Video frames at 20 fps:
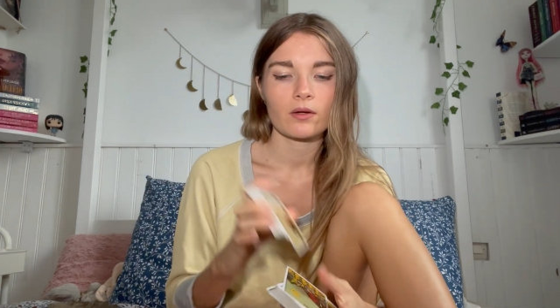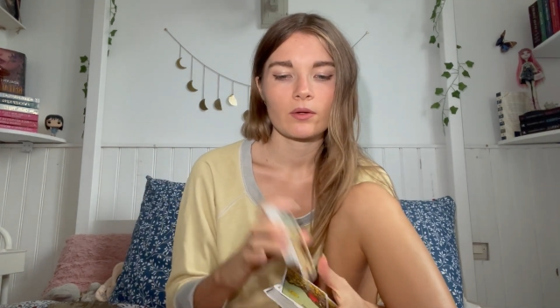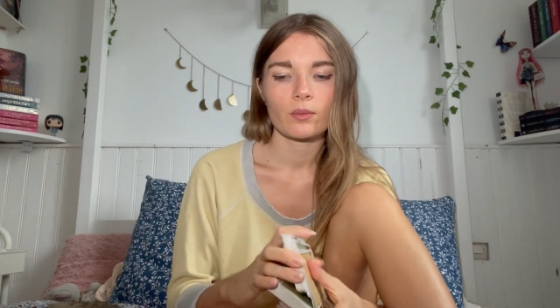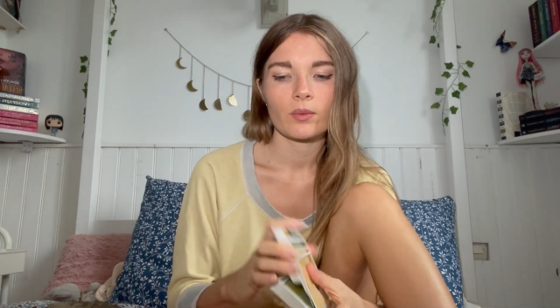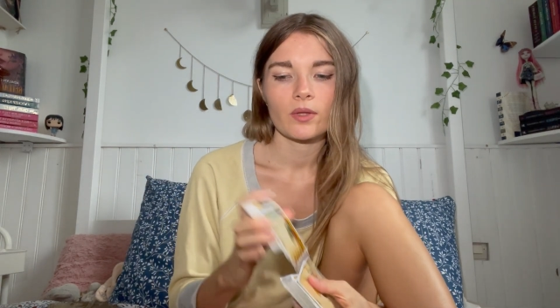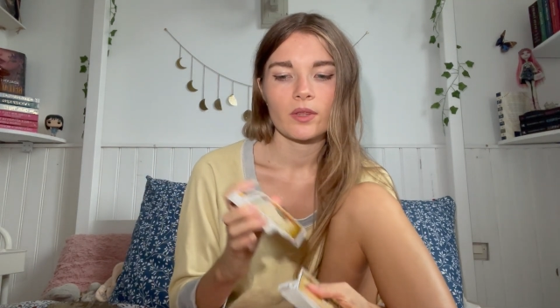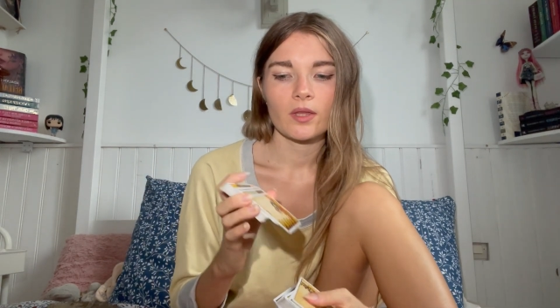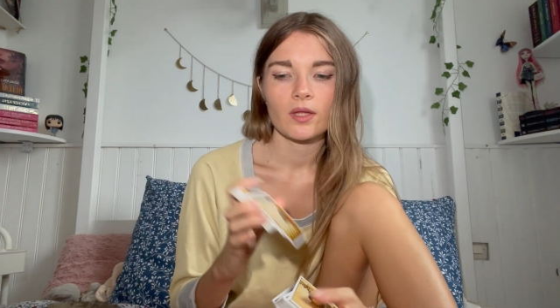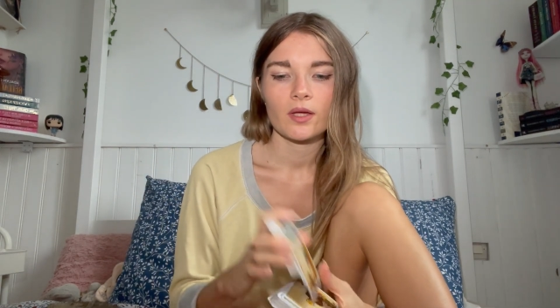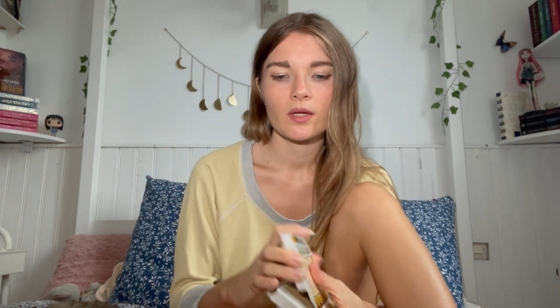
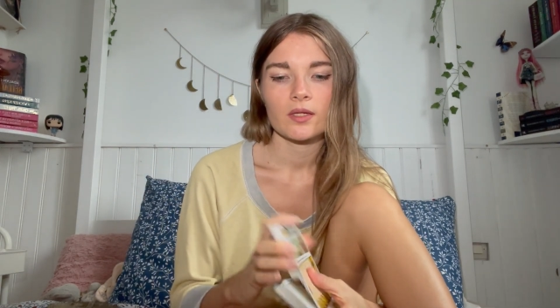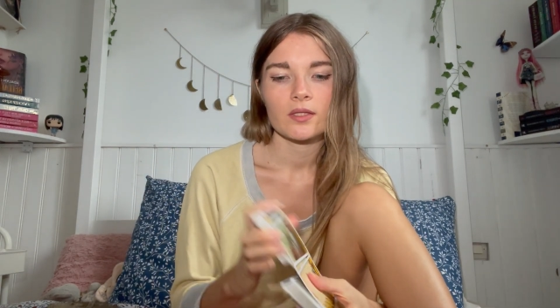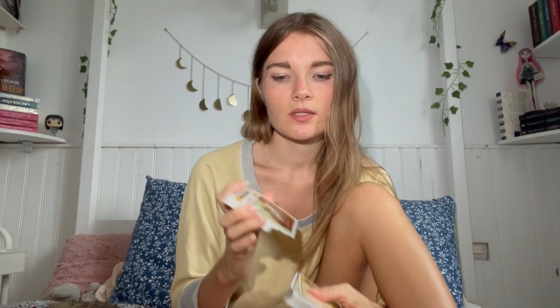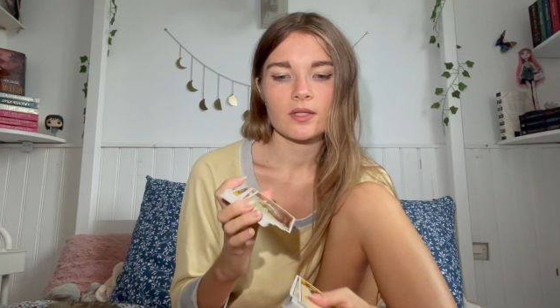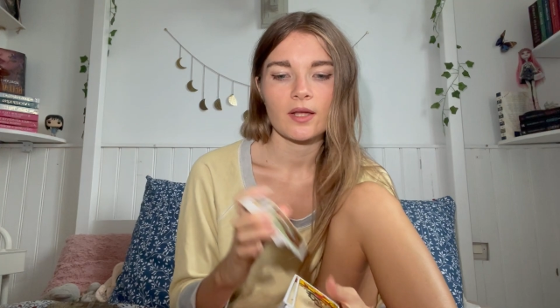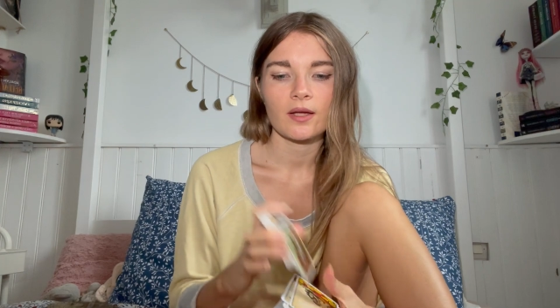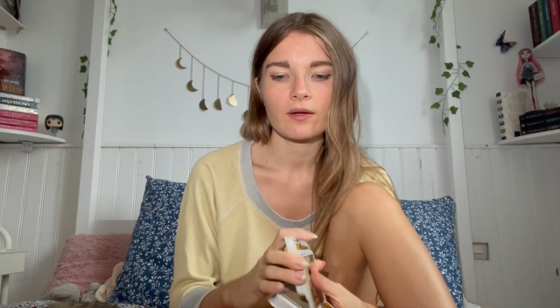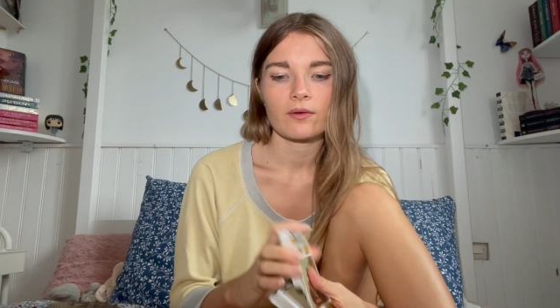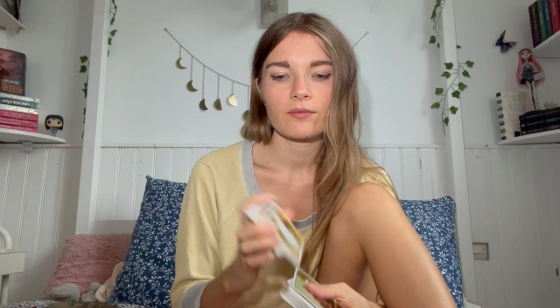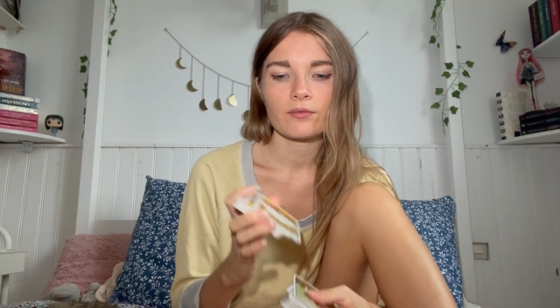with his
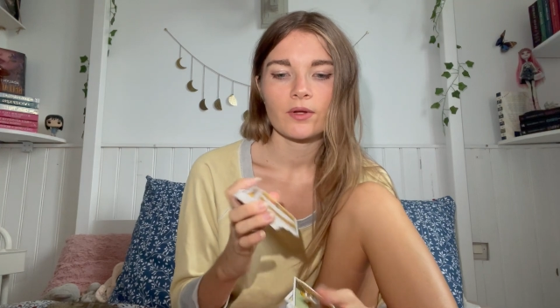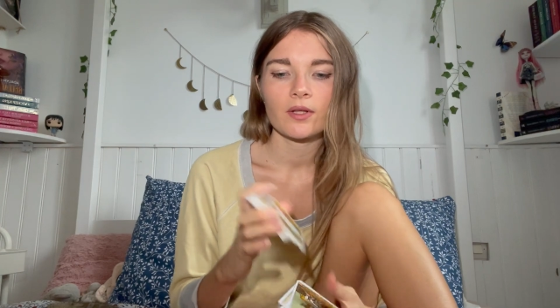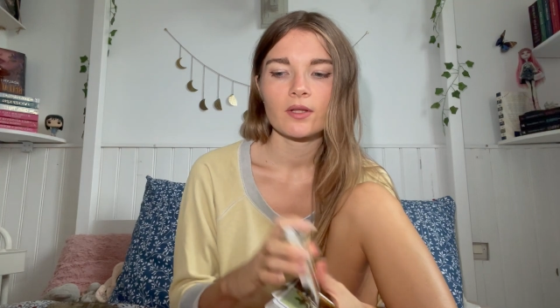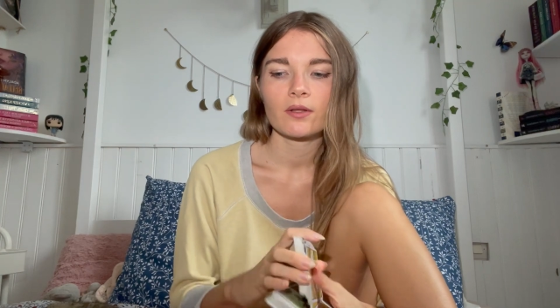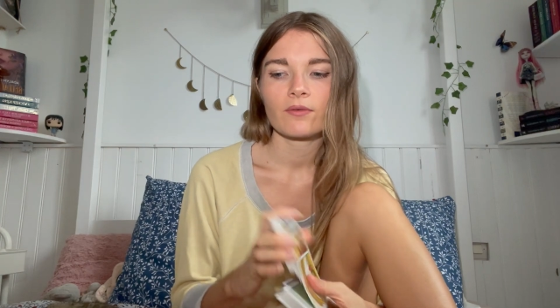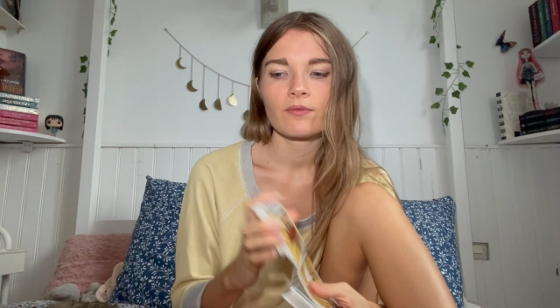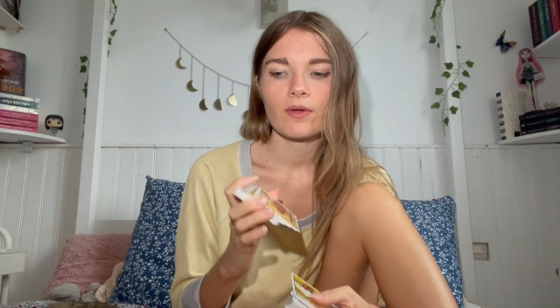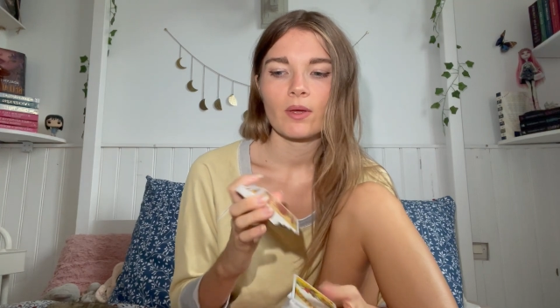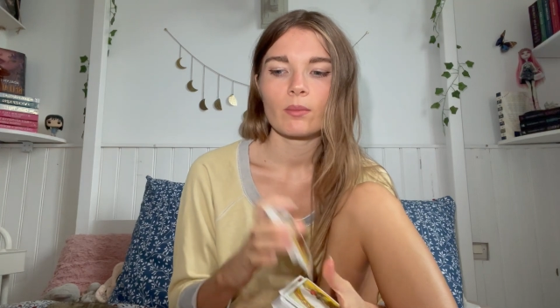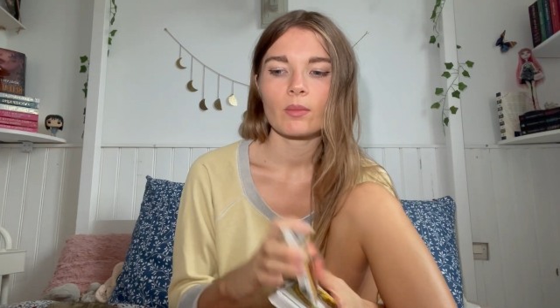friend
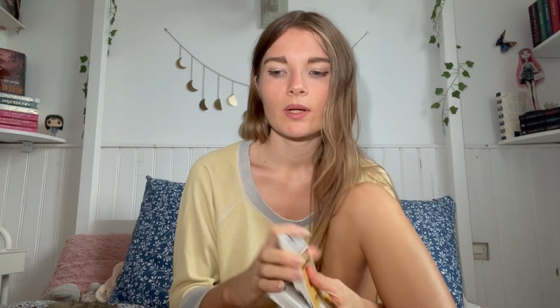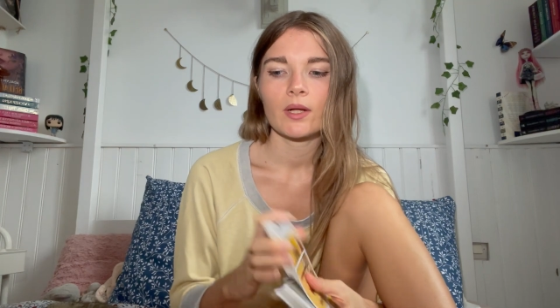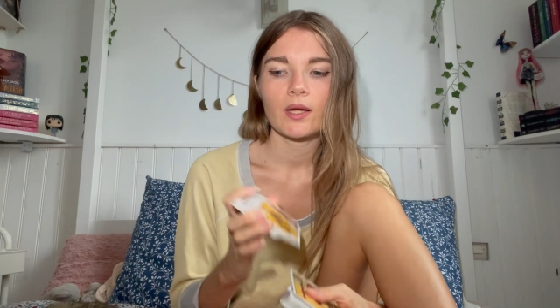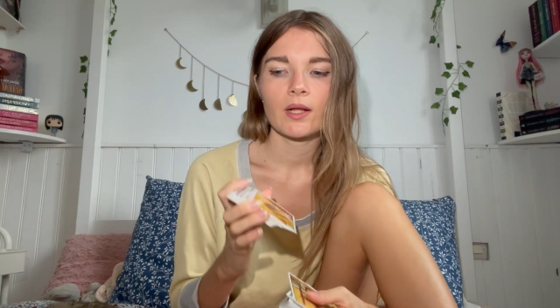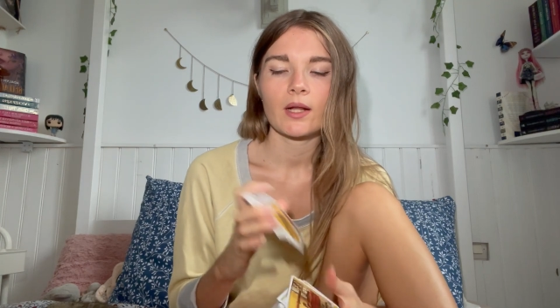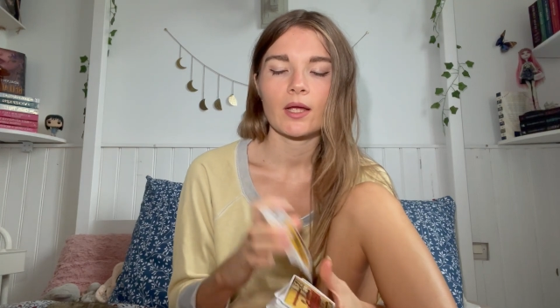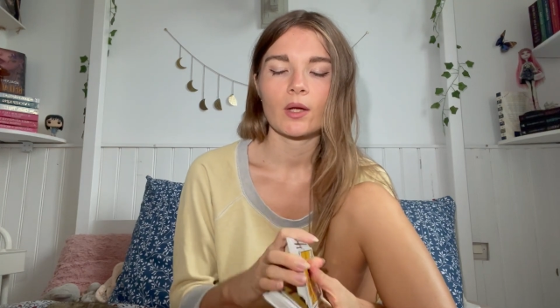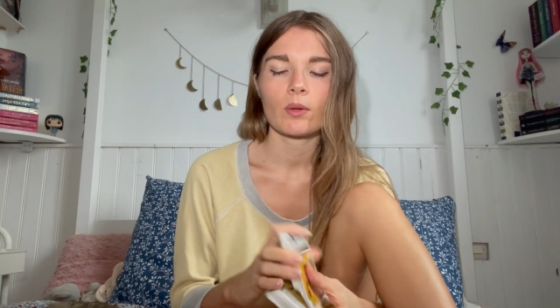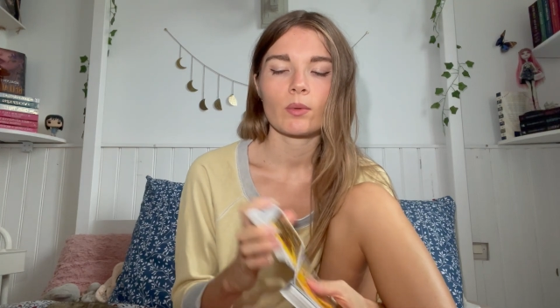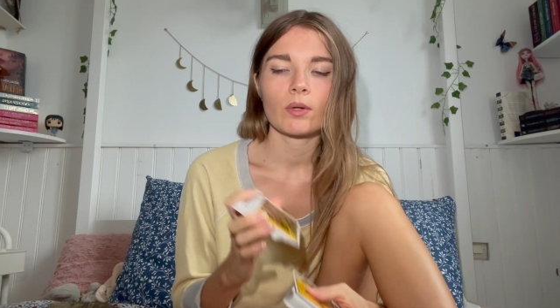and family
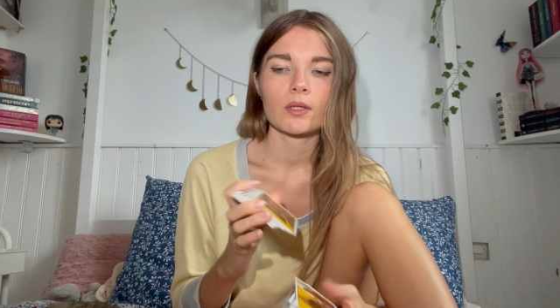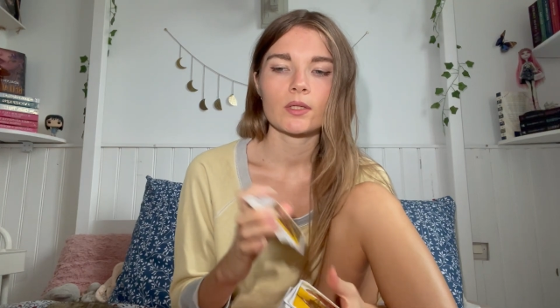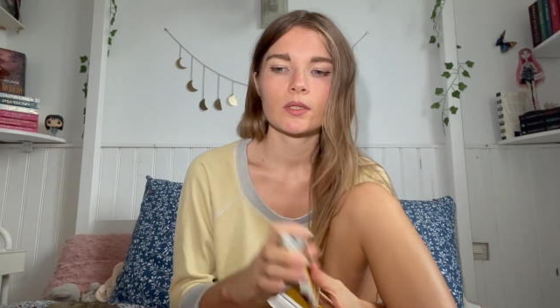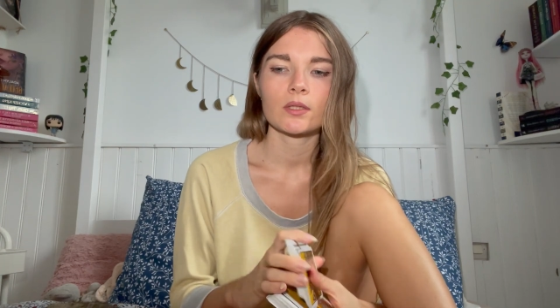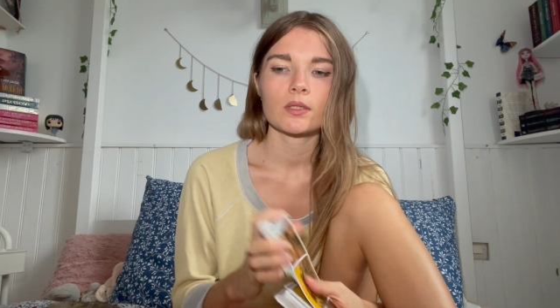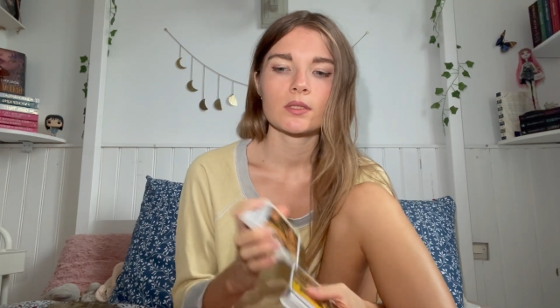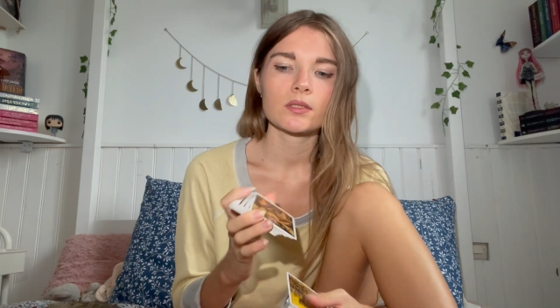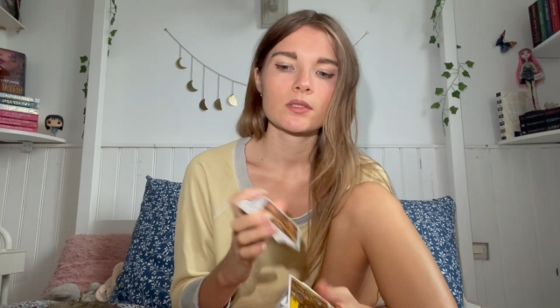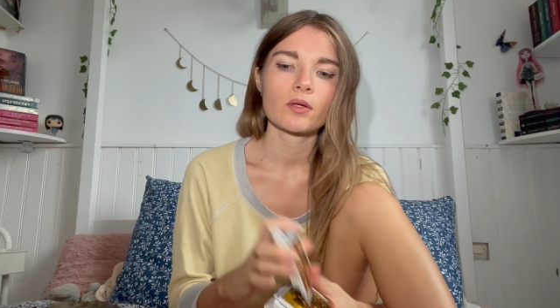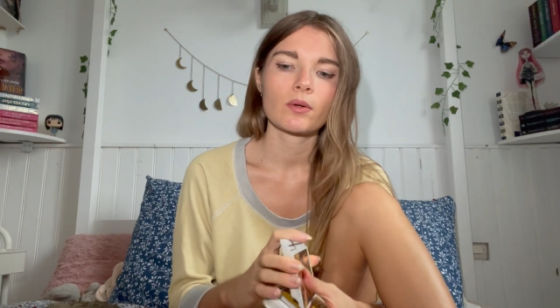what
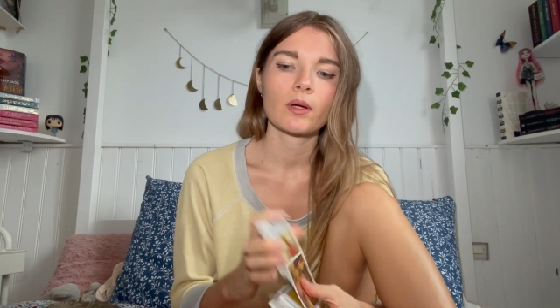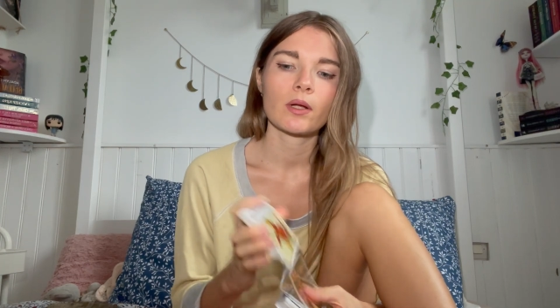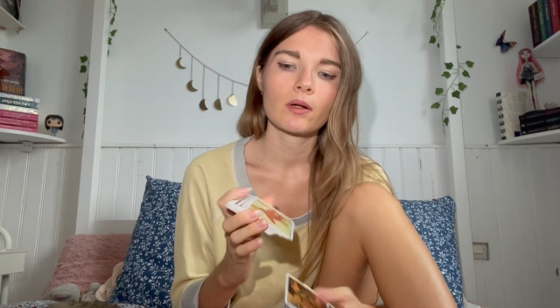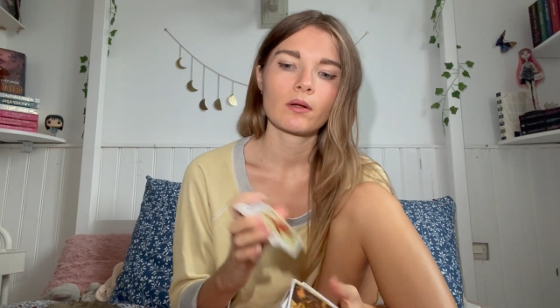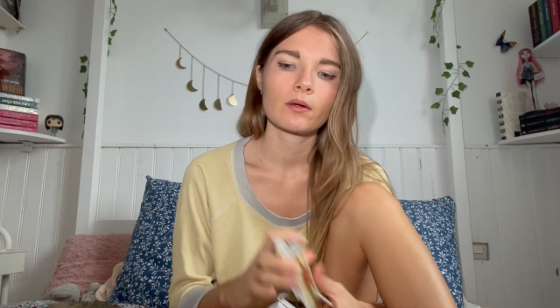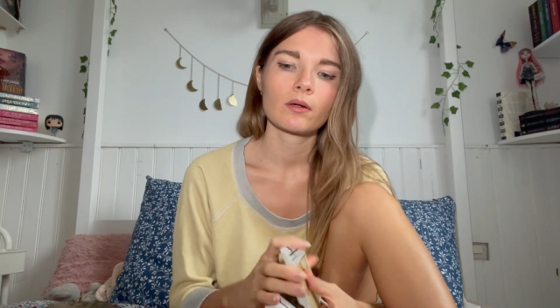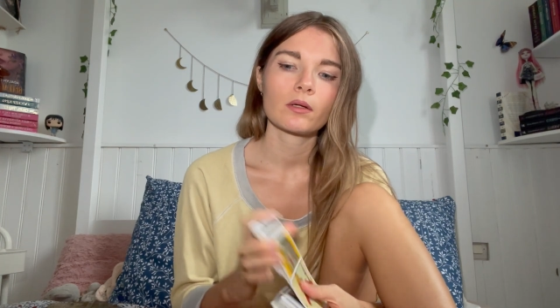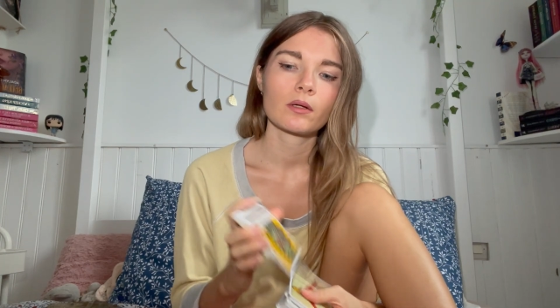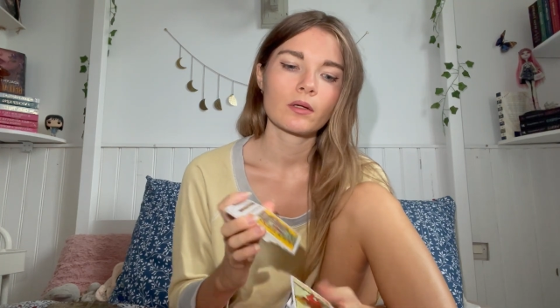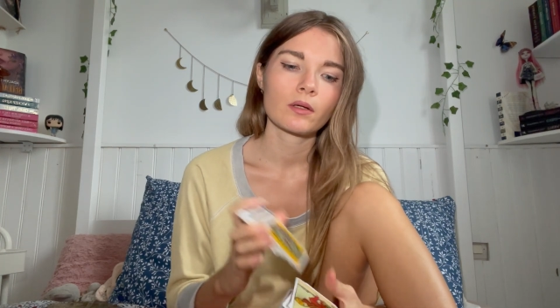is going
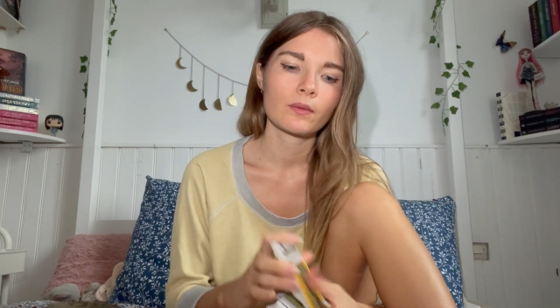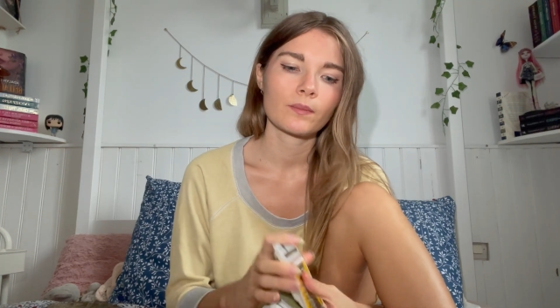on.